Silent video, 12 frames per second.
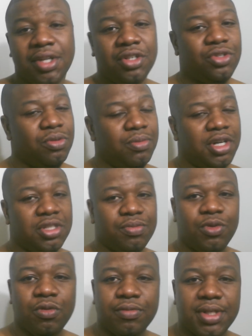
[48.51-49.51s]
Too much
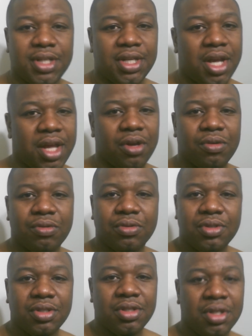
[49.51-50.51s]
movement and
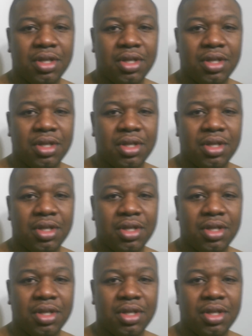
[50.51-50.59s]
angles.